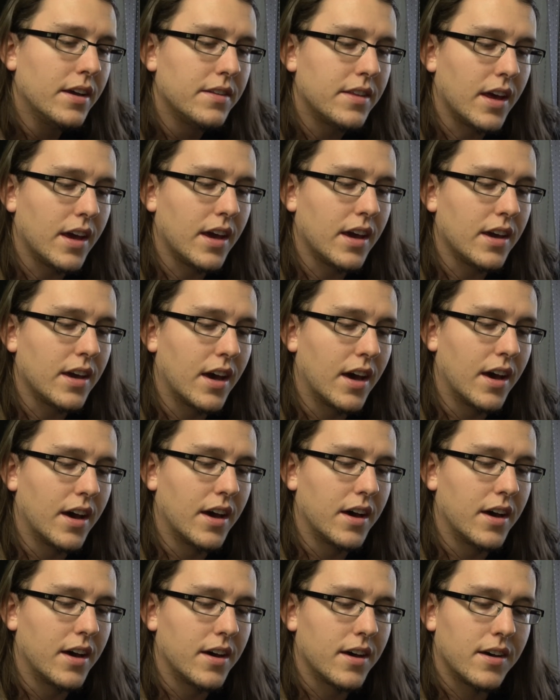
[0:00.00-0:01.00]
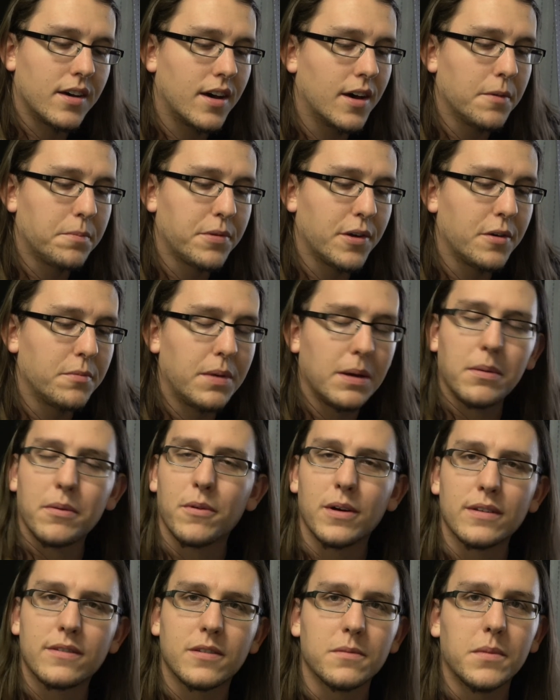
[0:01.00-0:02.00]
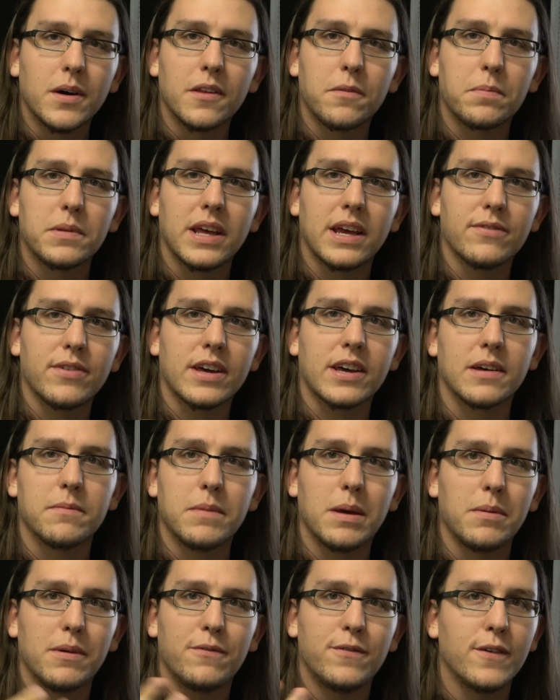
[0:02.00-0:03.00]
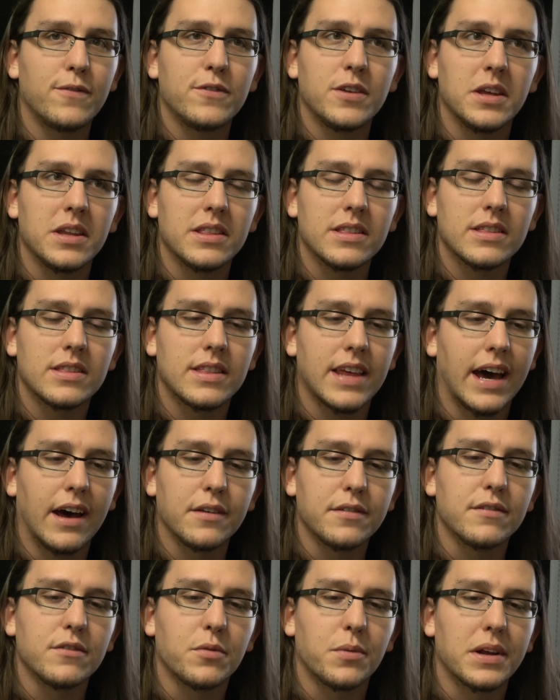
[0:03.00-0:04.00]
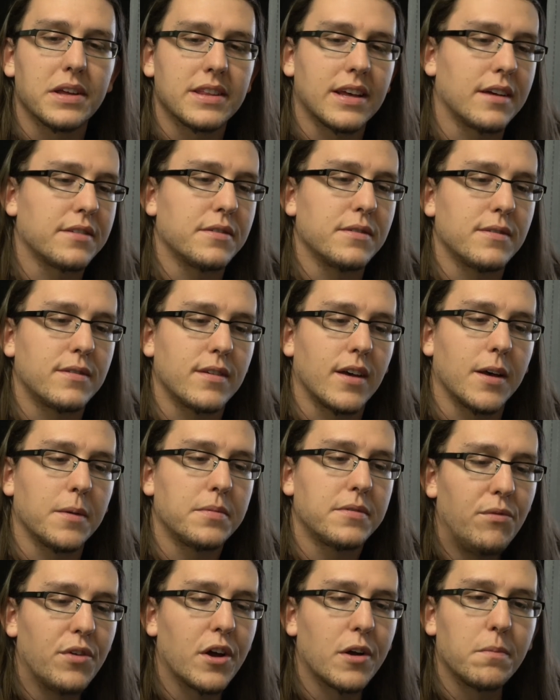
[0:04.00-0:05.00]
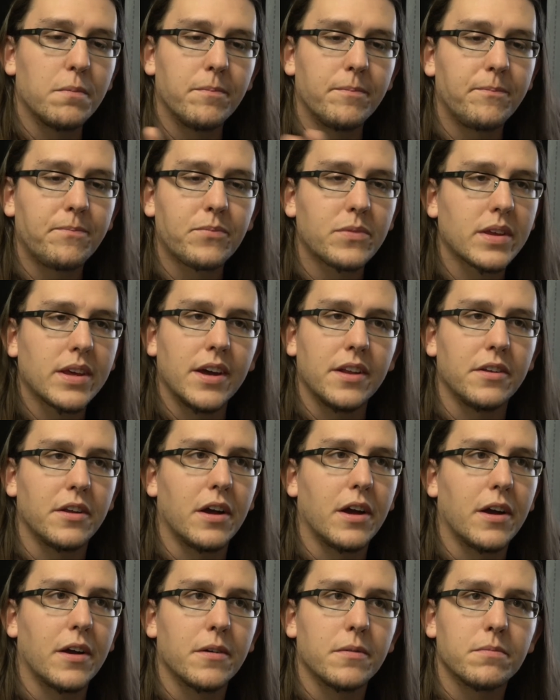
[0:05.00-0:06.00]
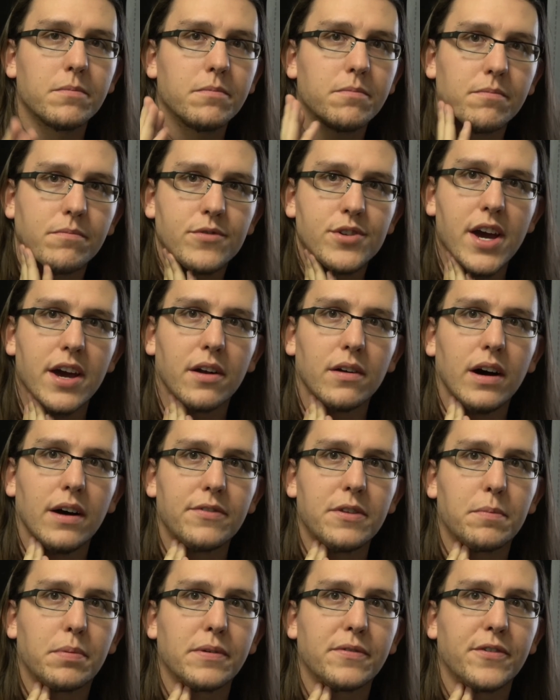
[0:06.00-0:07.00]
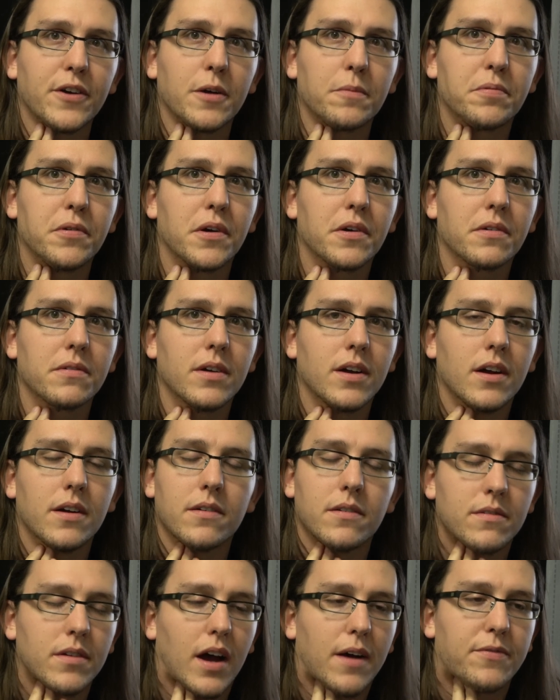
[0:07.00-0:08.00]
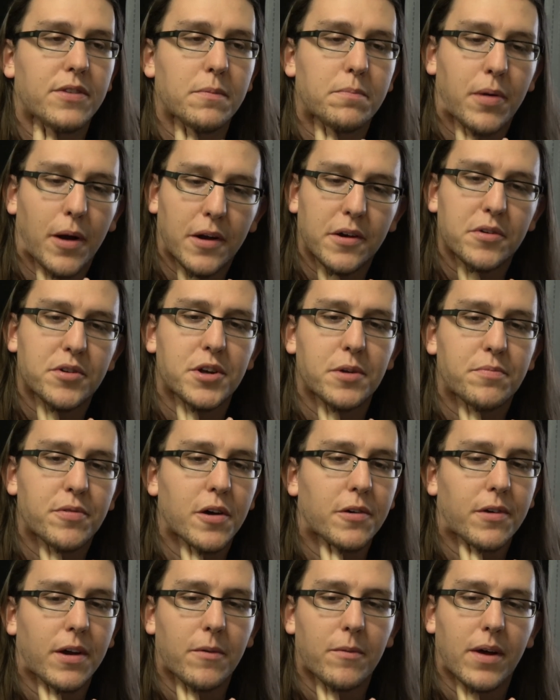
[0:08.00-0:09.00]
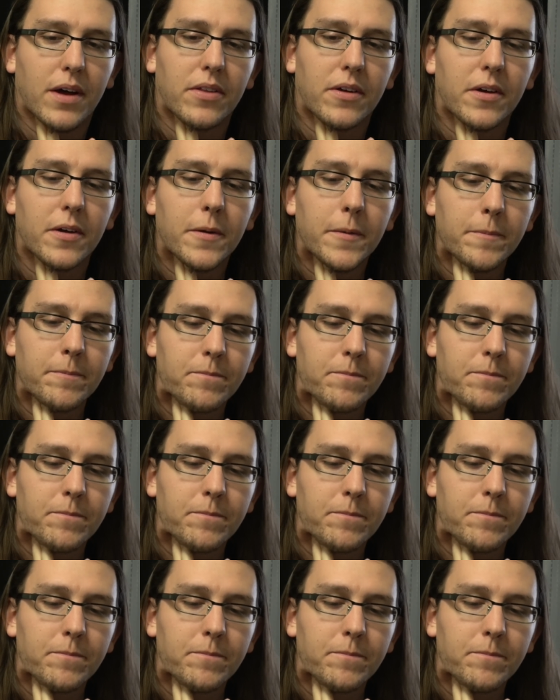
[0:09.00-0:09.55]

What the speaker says: They upload maybe once a month, but they have like maybe 15,000, 20,000 subs. They're getting their channel off the off the partnership program rather,